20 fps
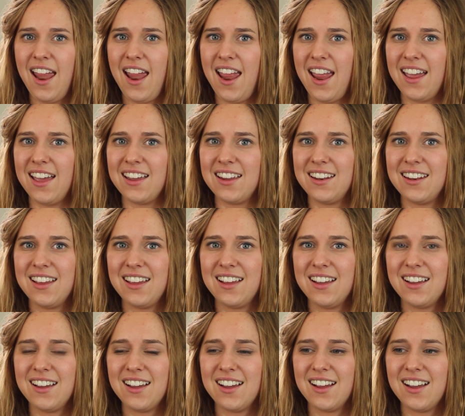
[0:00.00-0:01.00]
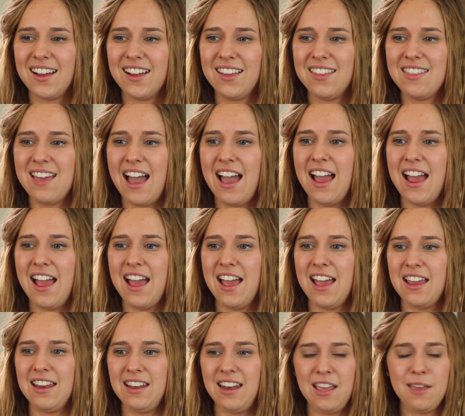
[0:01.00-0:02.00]
and that
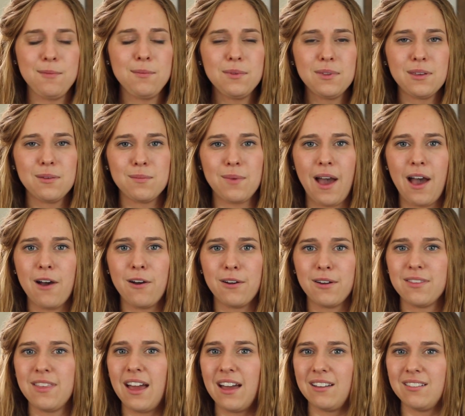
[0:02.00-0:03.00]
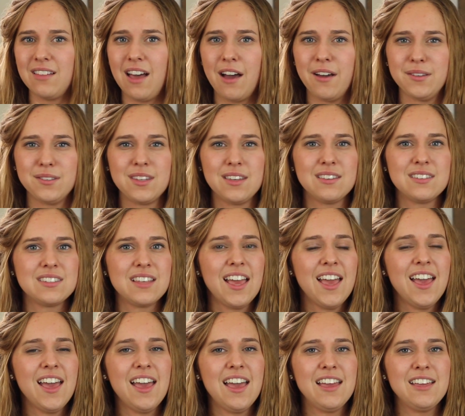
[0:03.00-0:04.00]
enabling power that allows us
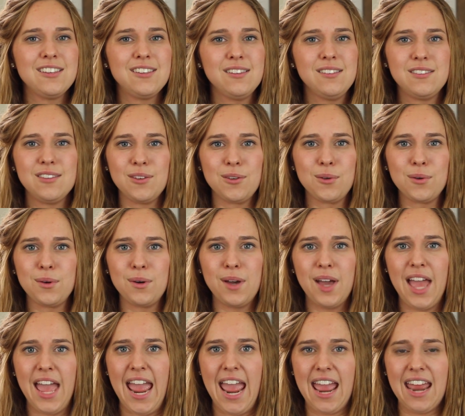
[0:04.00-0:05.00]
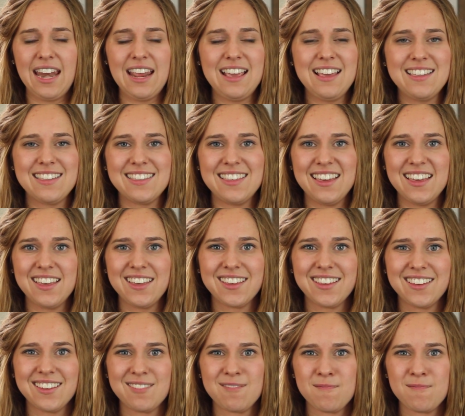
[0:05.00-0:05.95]
to do anything,